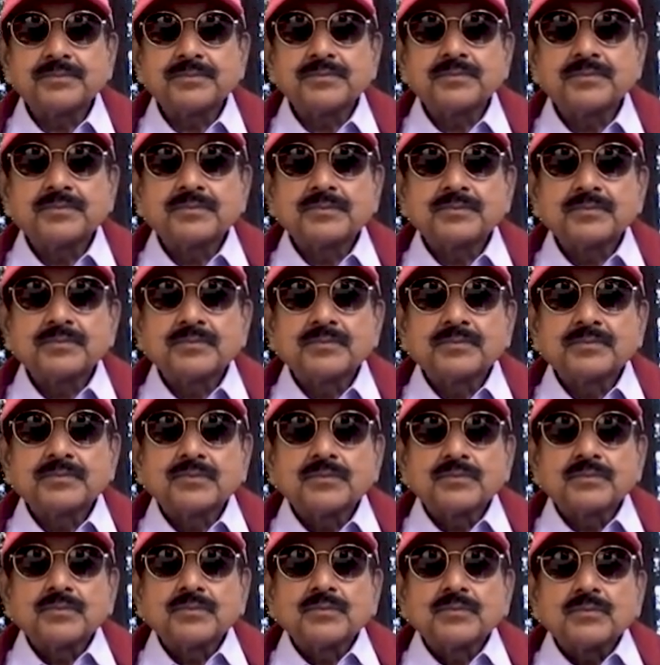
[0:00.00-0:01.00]

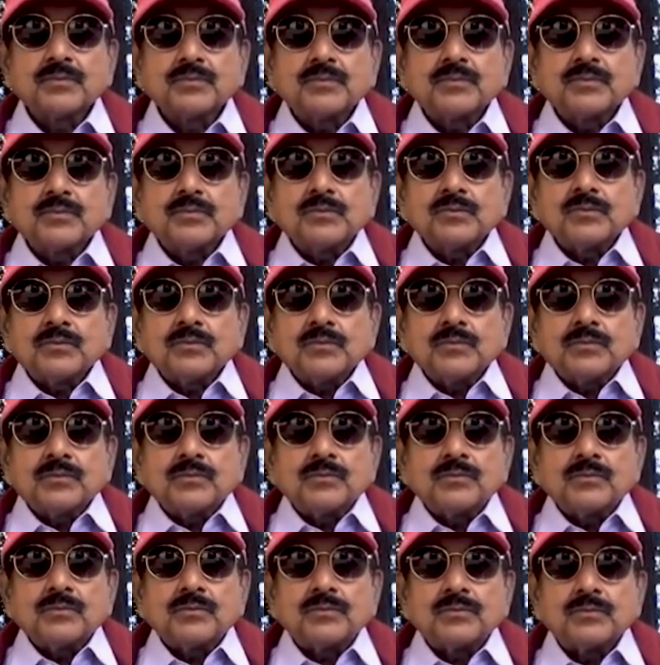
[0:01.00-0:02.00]

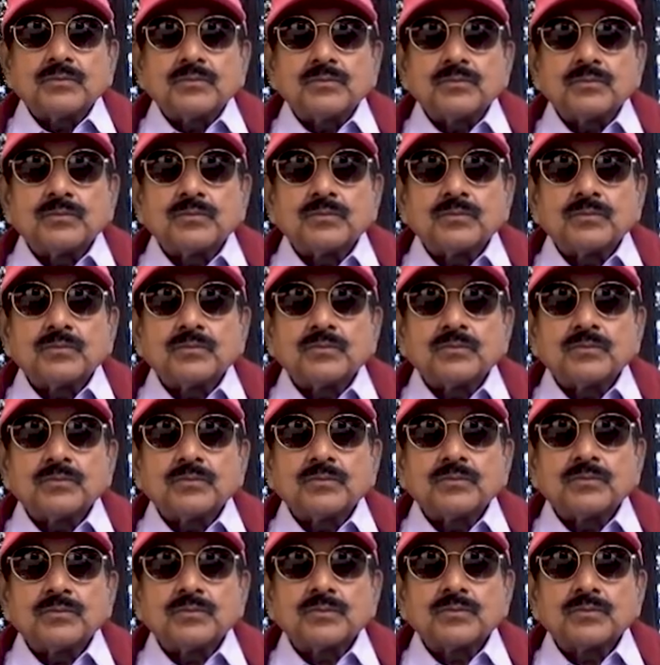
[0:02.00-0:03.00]

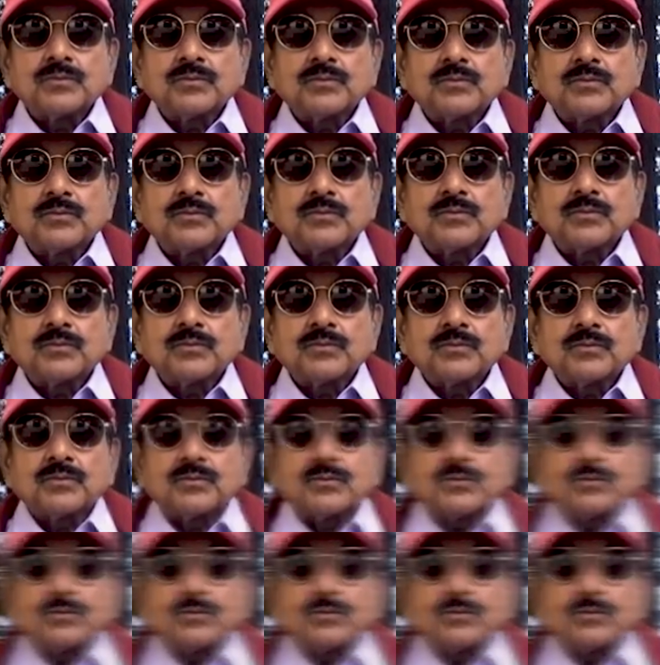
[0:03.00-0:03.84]
(silent)